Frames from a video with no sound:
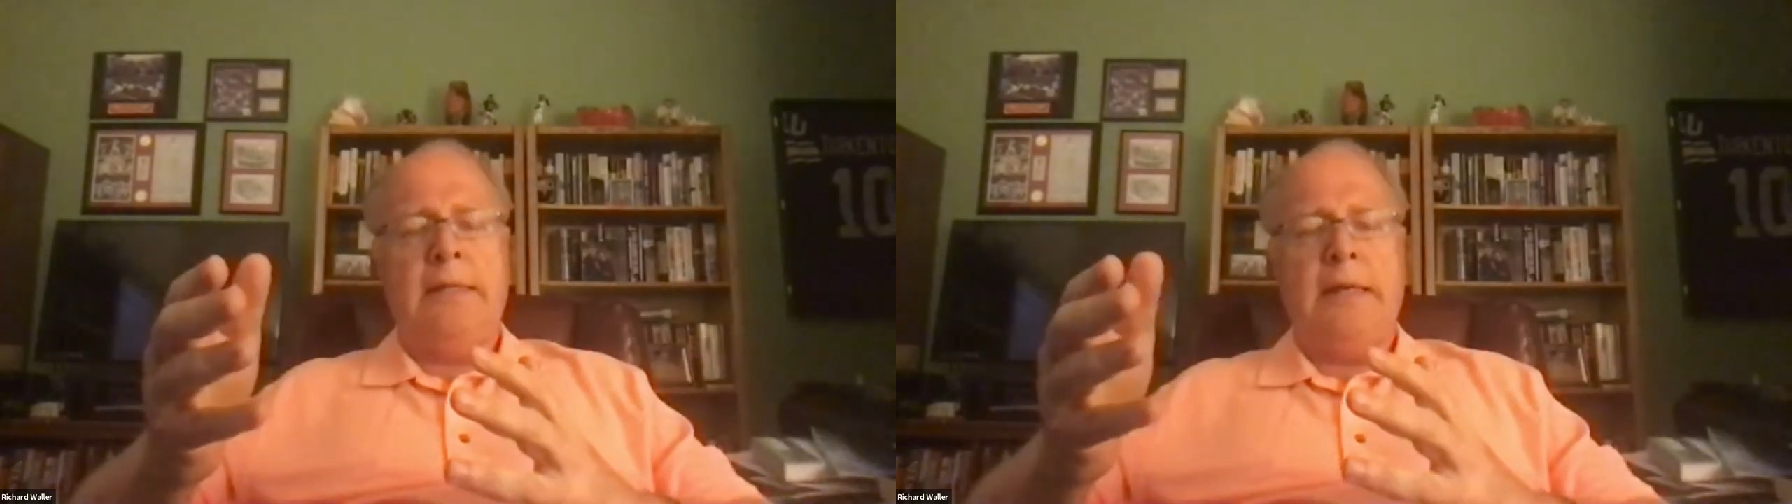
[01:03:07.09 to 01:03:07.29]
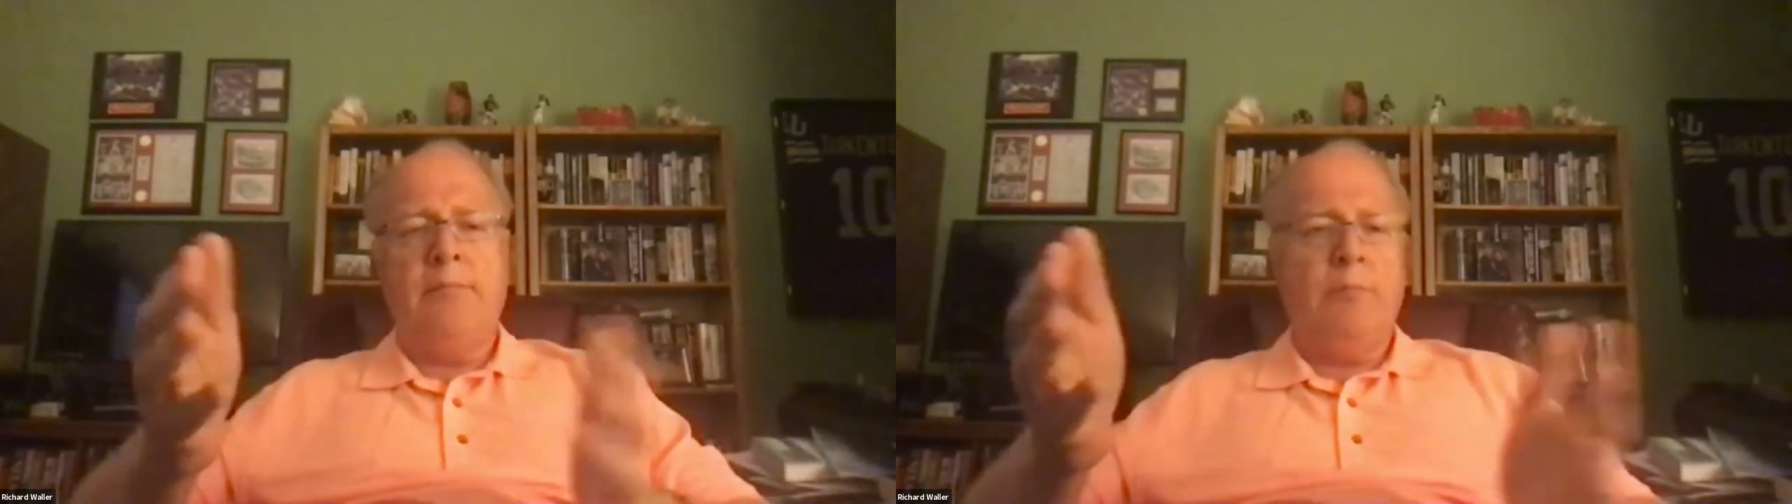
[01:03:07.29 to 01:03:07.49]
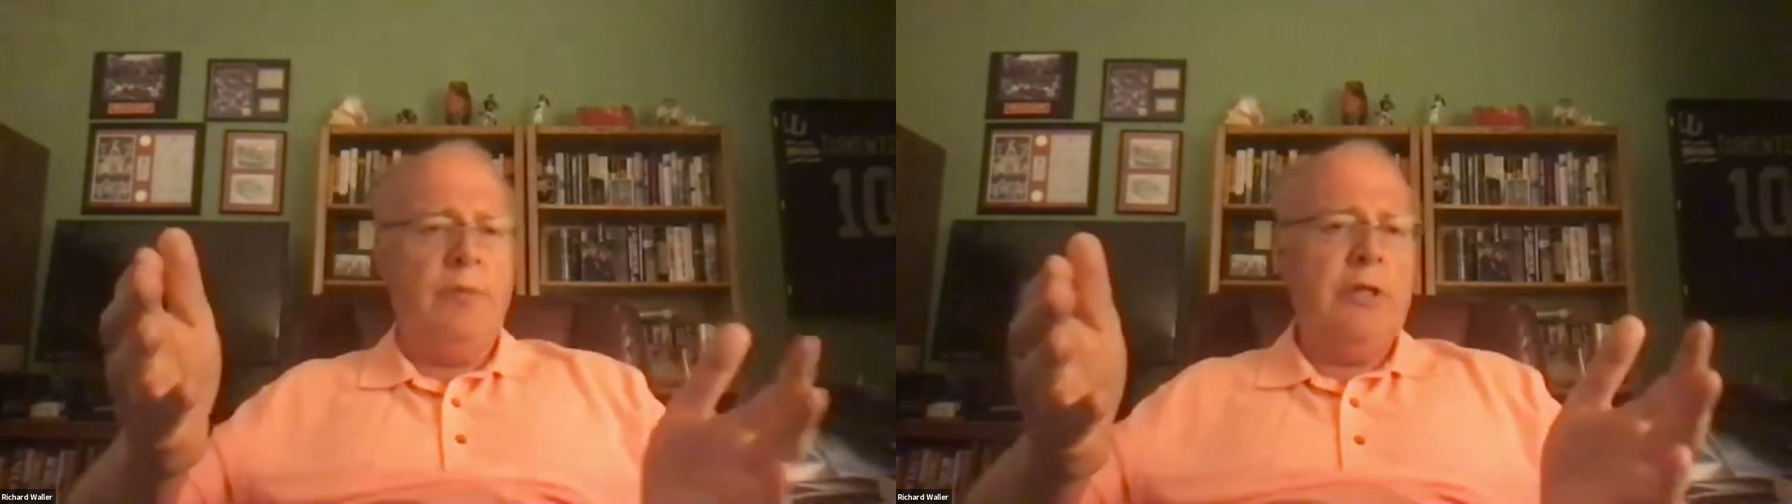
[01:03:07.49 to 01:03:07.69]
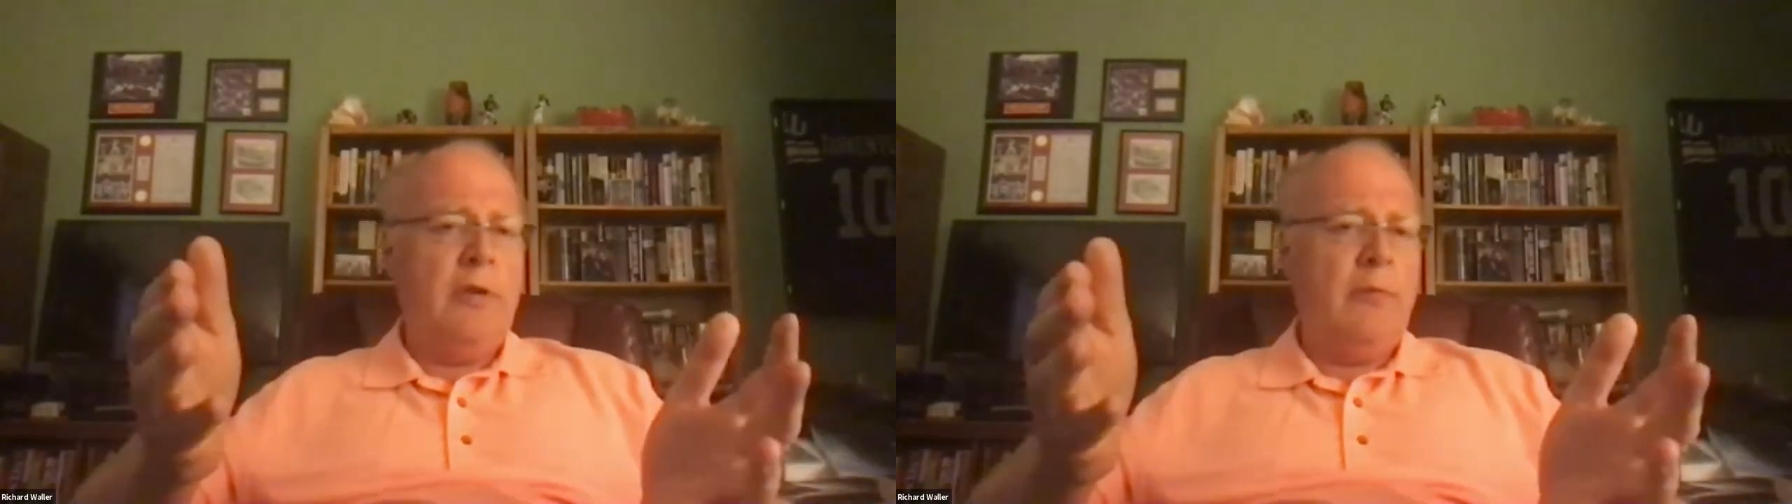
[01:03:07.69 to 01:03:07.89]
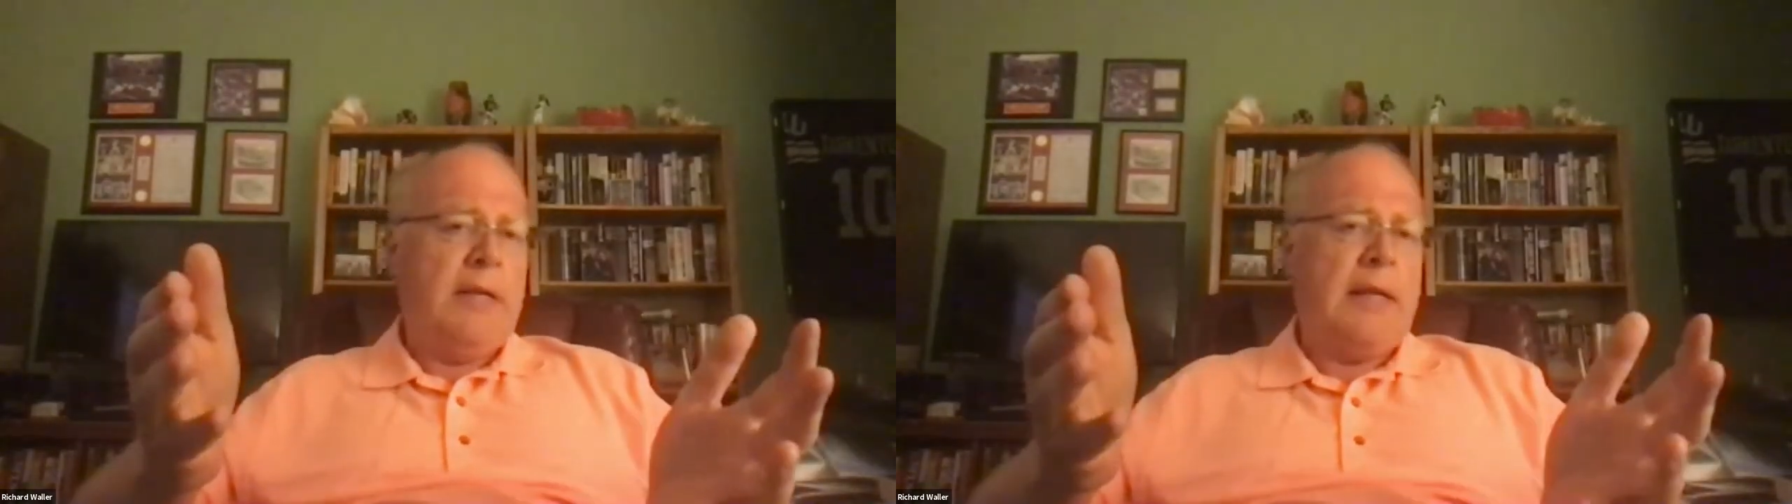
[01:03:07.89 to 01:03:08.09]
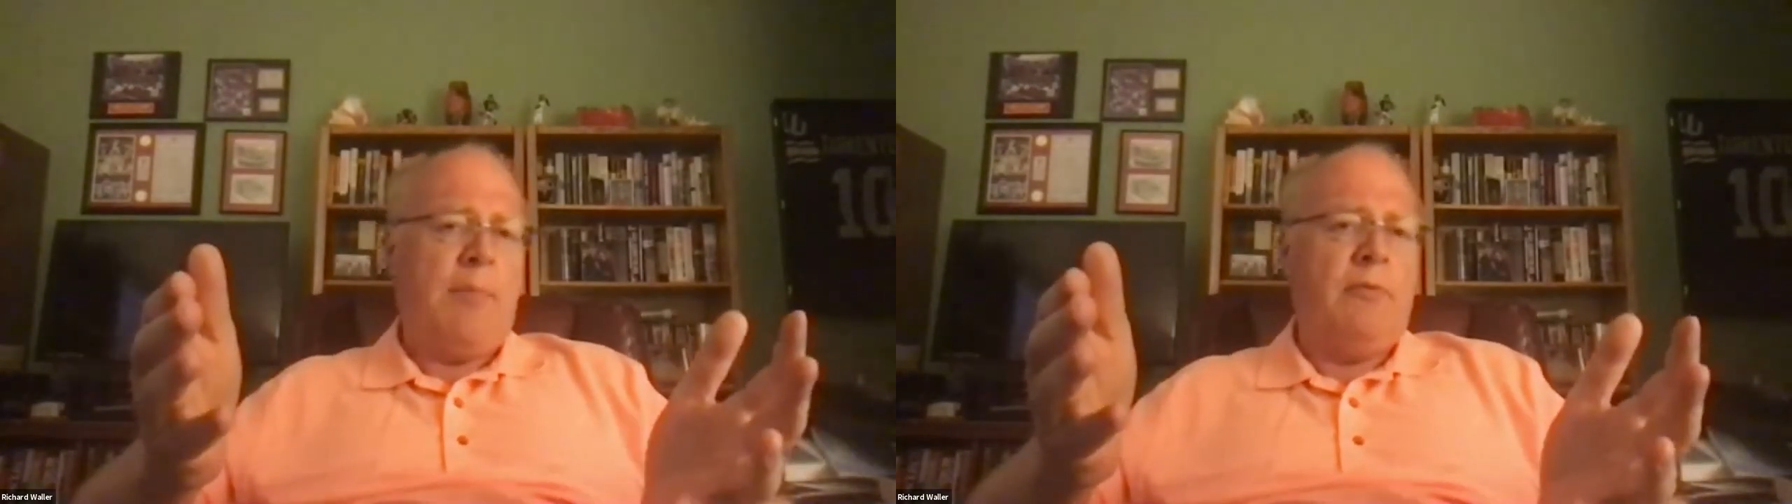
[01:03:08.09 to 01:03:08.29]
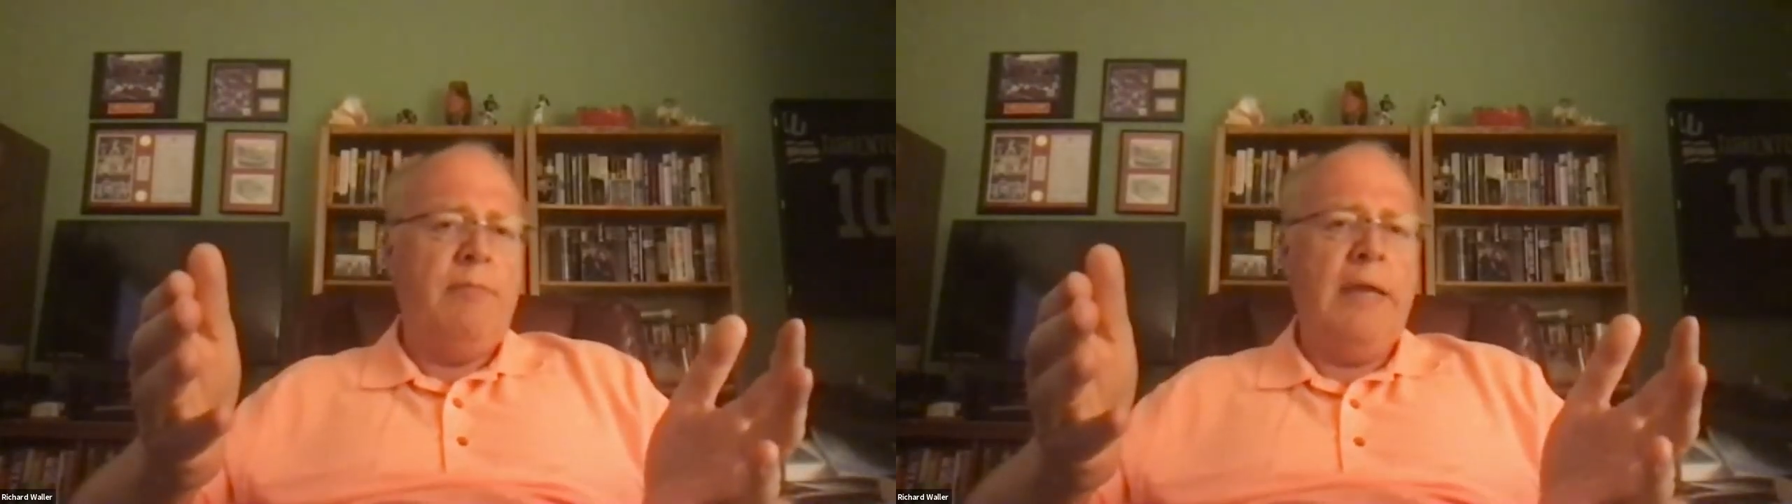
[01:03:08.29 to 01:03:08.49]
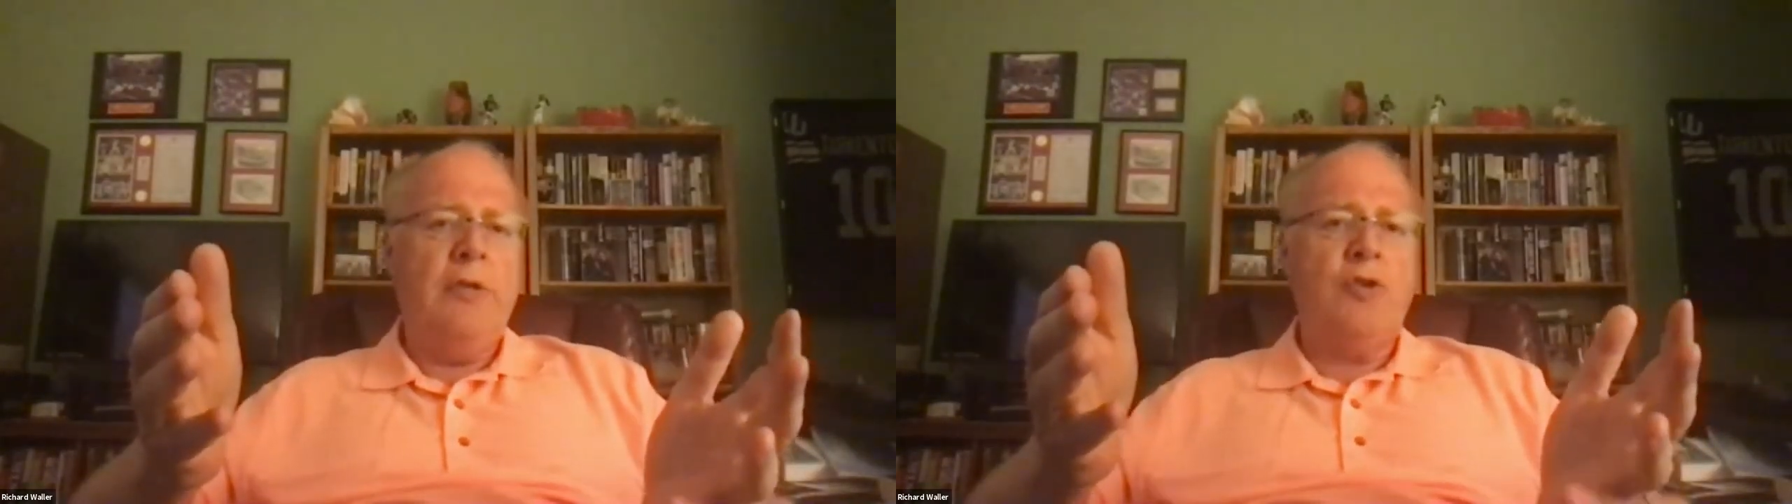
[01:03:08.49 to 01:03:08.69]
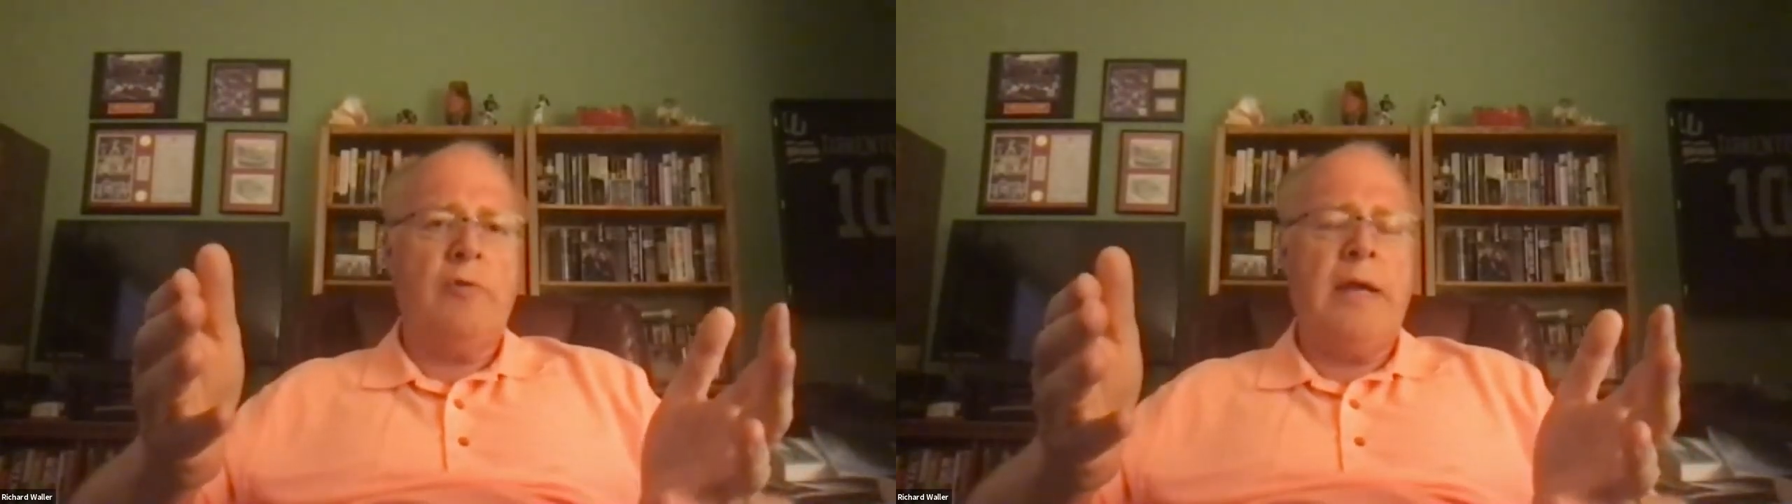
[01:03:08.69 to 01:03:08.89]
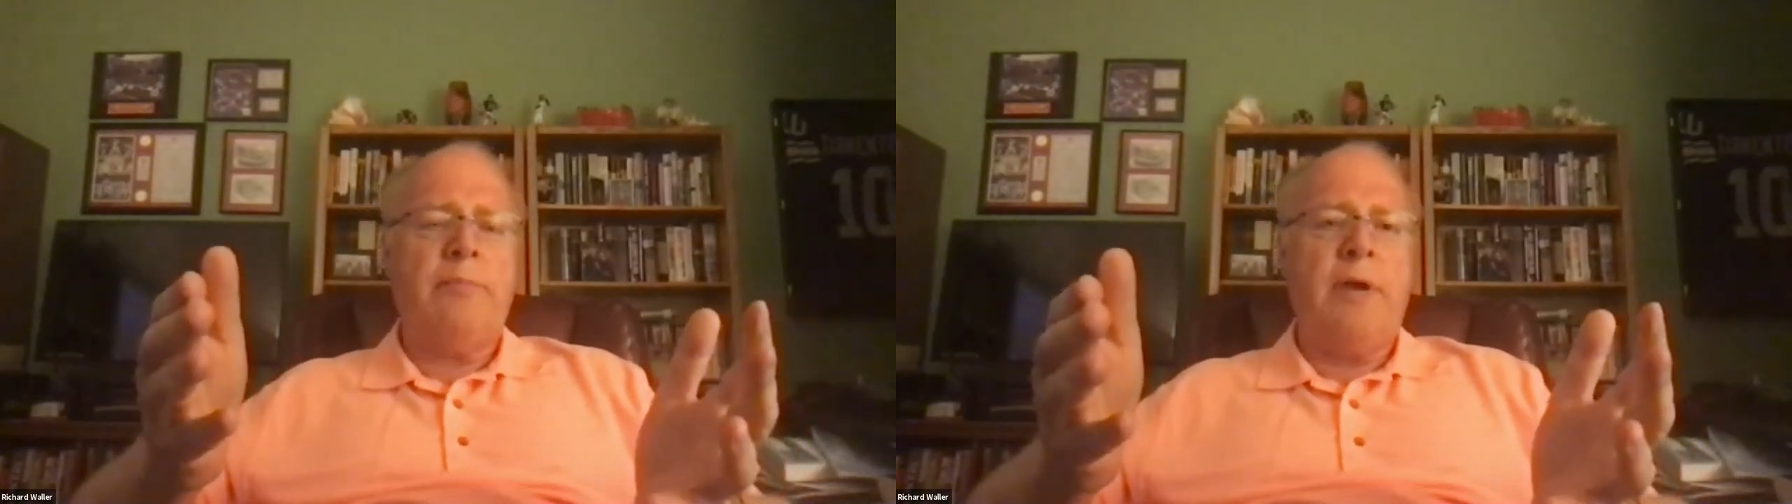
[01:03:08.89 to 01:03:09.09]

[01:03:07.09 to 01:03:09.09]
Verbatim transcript: and we, there have been a couple of major Grant